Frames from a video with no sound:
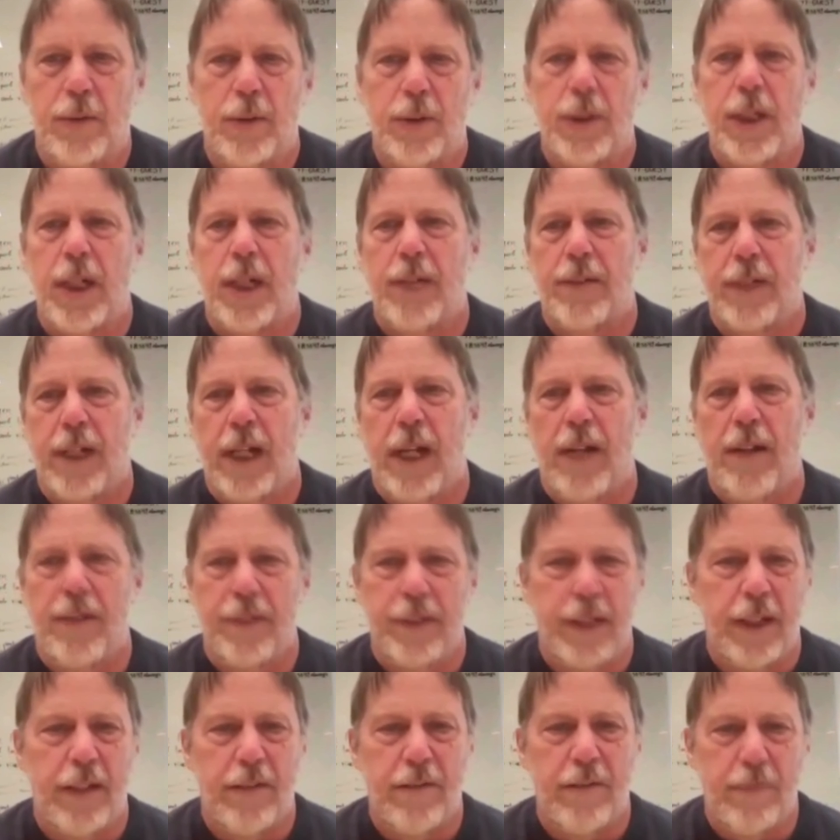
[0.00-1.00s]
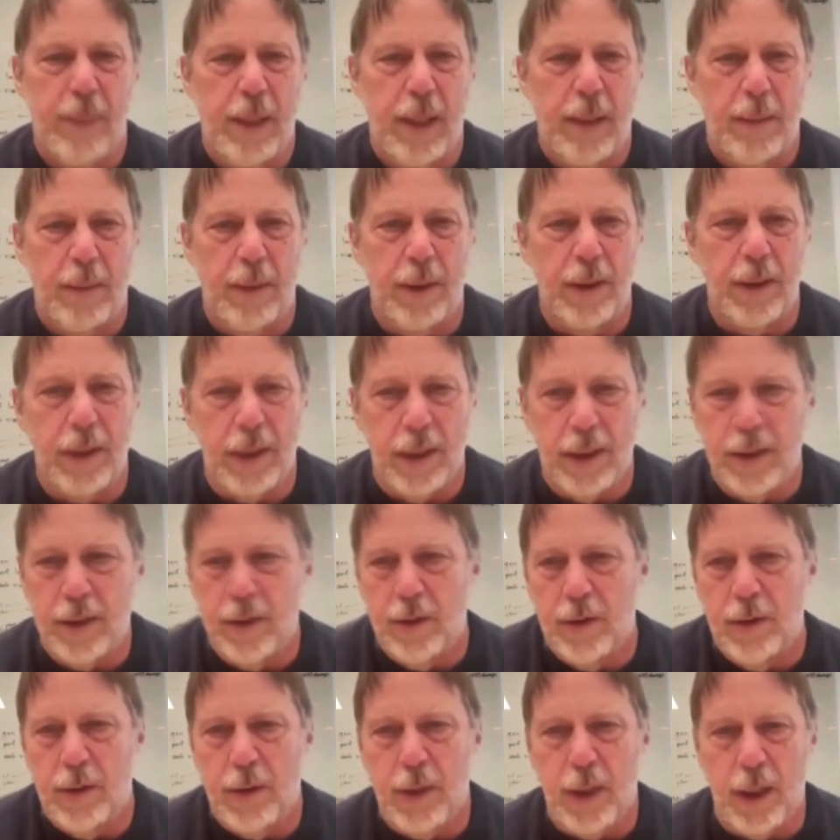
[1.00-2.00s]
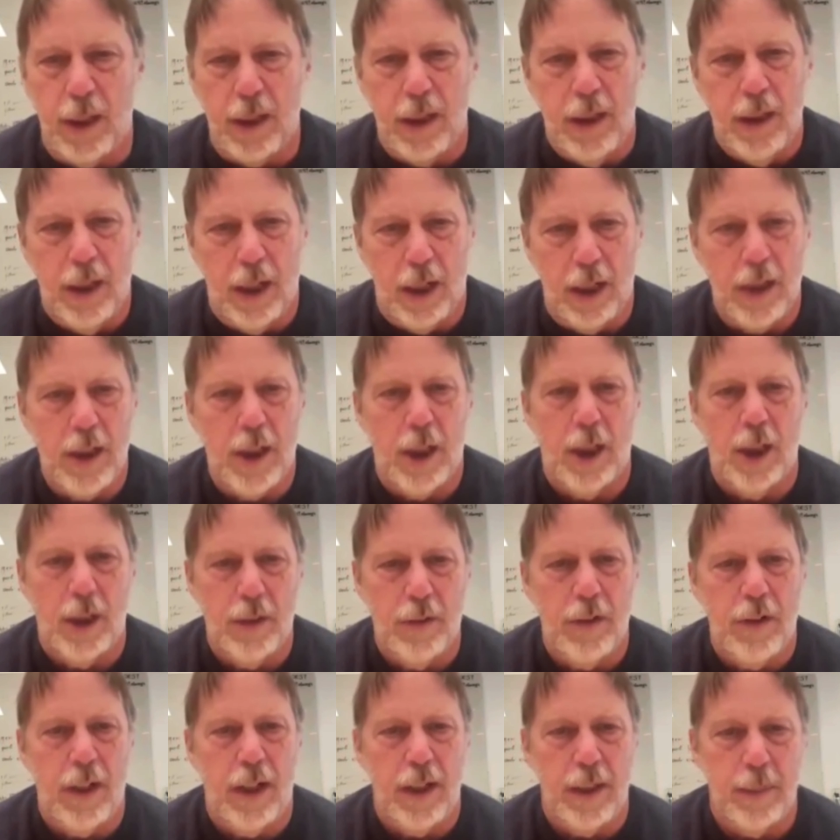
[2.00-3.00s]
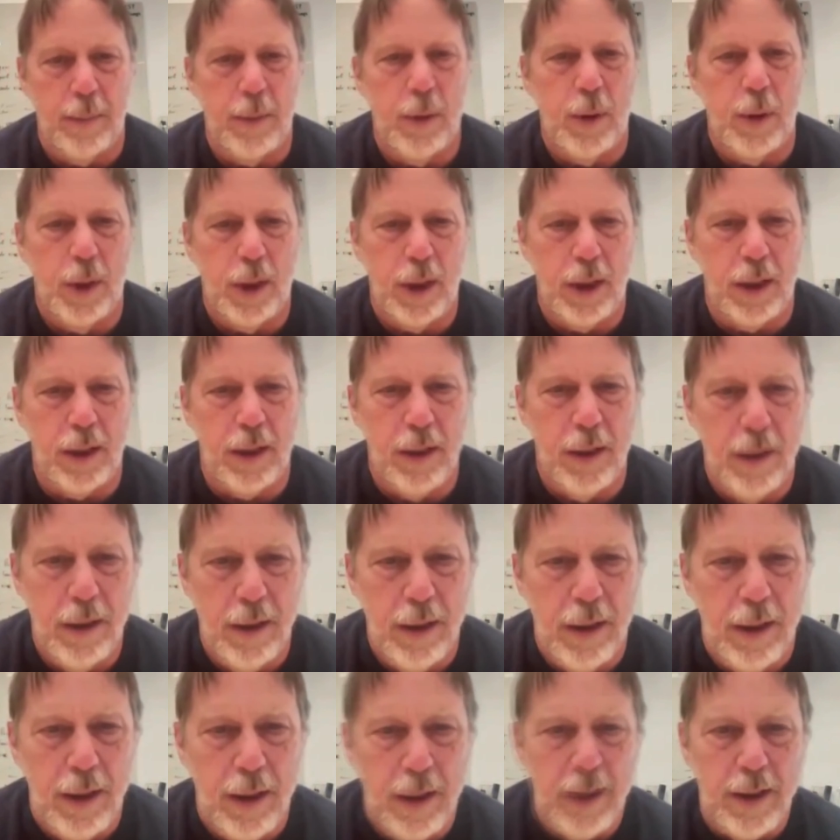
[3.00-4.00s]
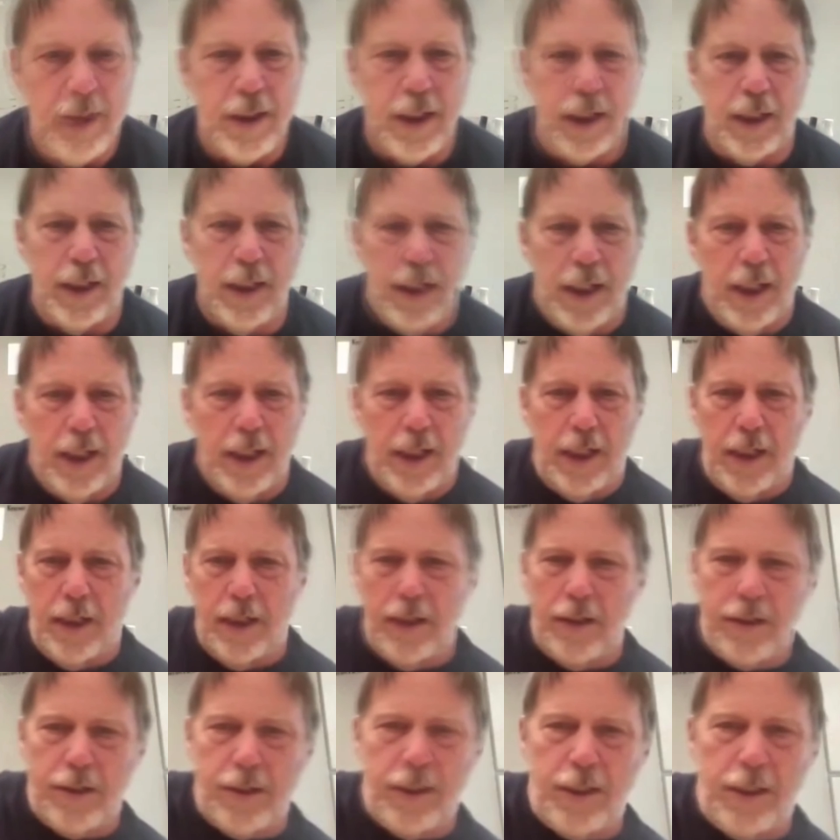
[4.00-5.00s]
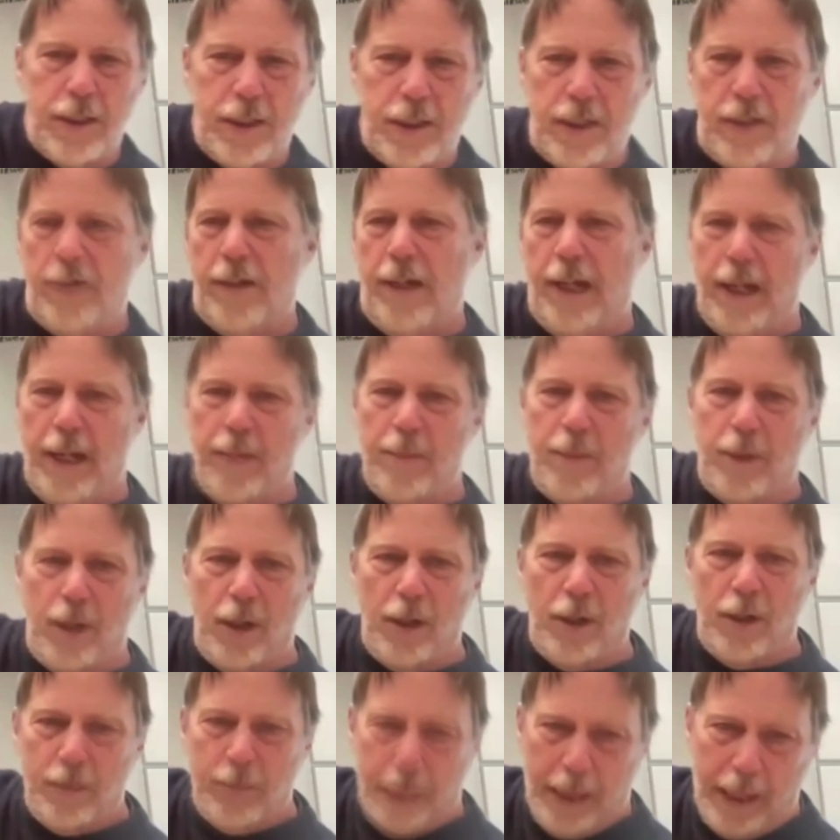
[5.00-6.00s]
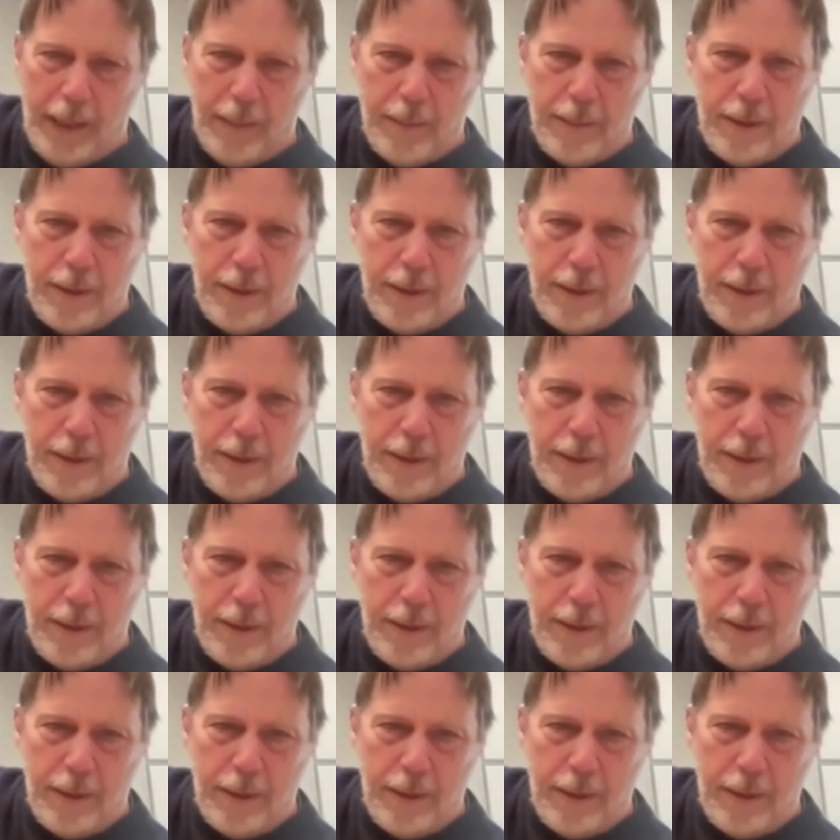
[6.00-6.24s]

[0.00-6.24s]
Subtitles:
We'll never have enough memory. And I drew a curve on a board, said, here's the DRAM roadmap,